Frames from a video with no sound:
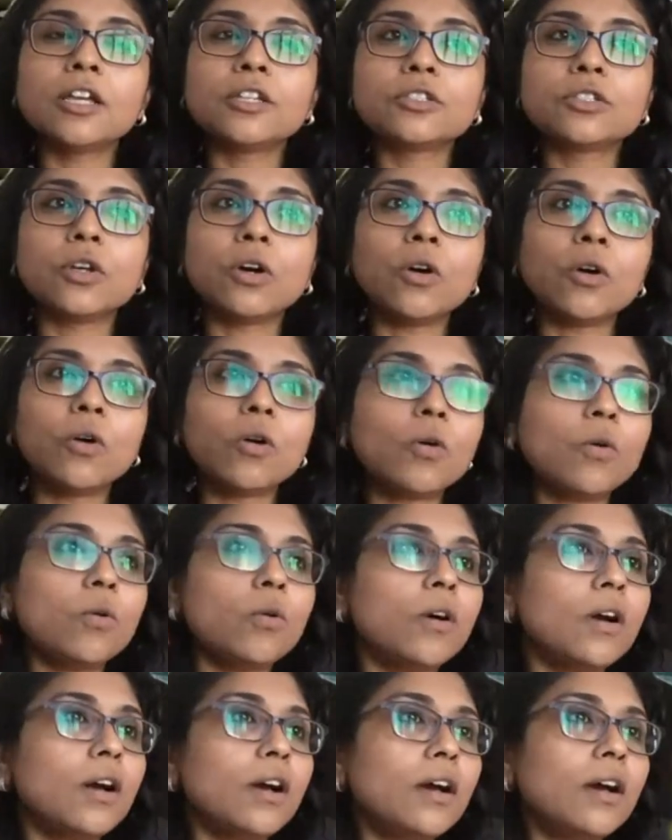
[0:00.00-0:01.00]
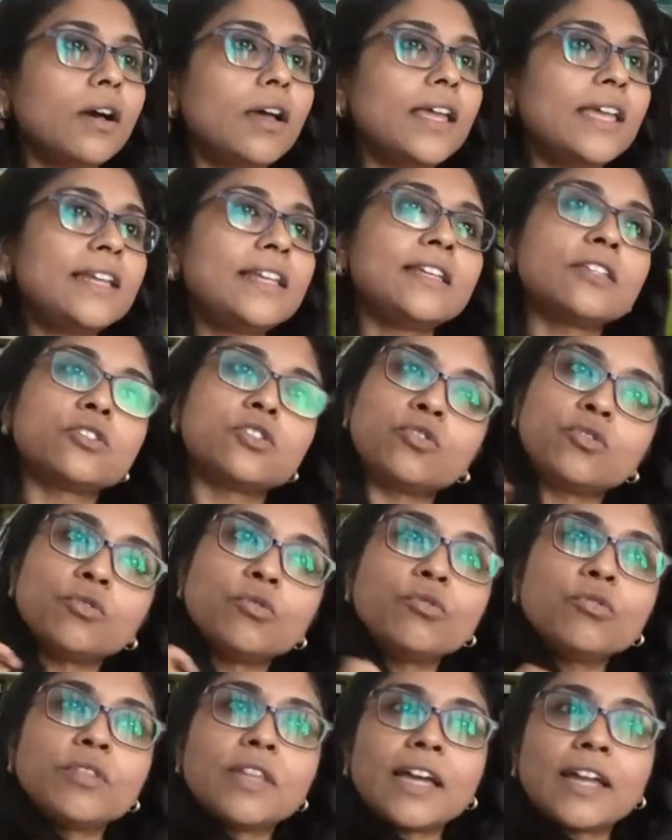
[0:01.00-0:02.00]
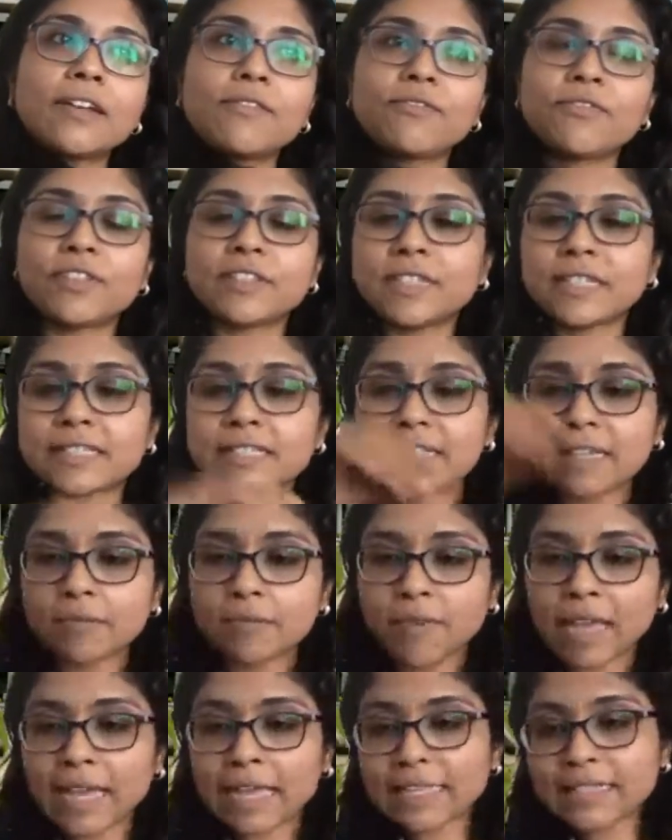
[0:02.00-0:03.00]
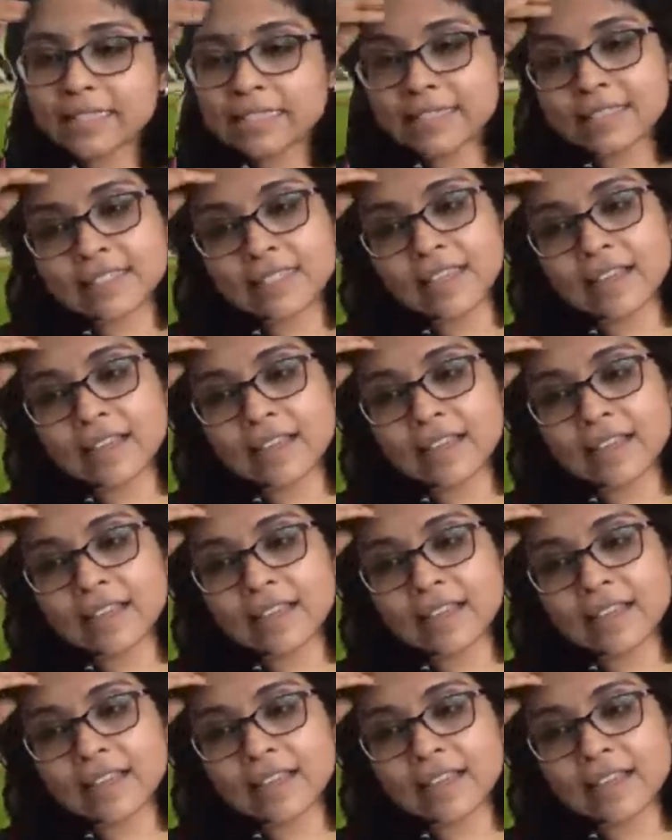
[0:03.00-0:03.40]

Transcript: So it is true that physics and maths